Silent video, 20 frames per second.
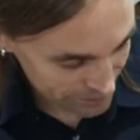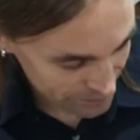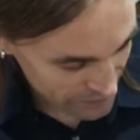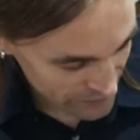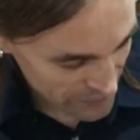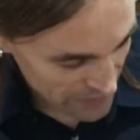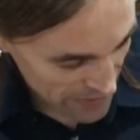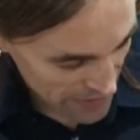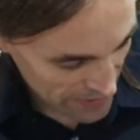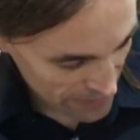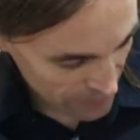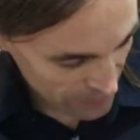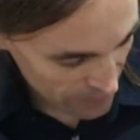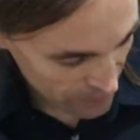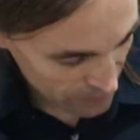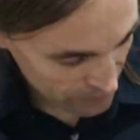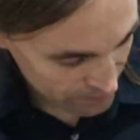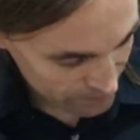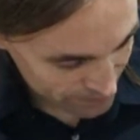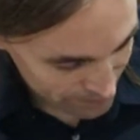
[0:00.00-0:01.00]
then
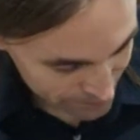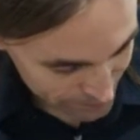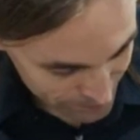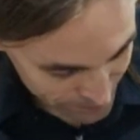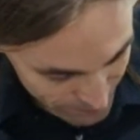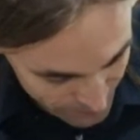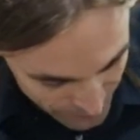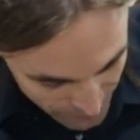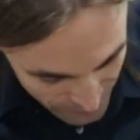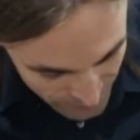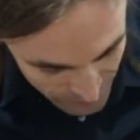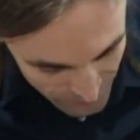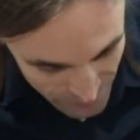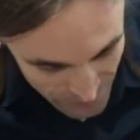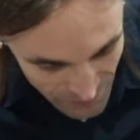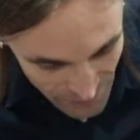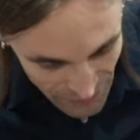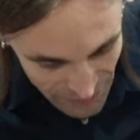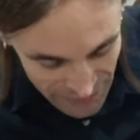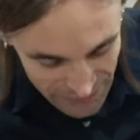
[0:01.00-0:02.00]

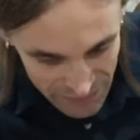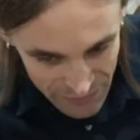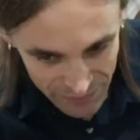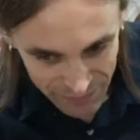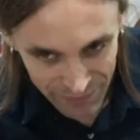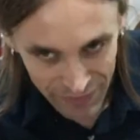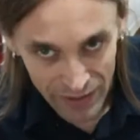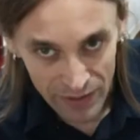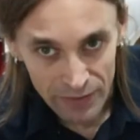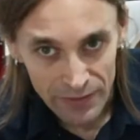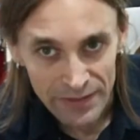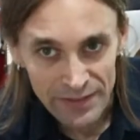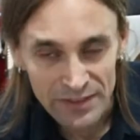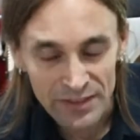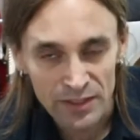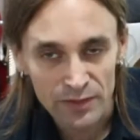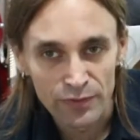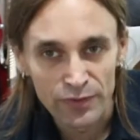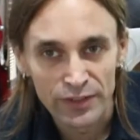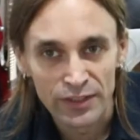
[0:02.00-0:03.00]
it's very
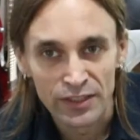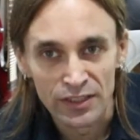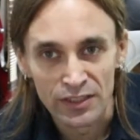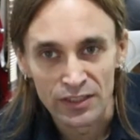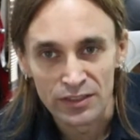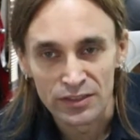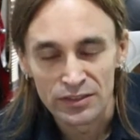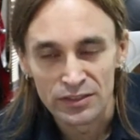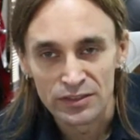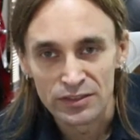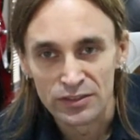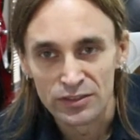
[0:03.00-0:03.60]
difficult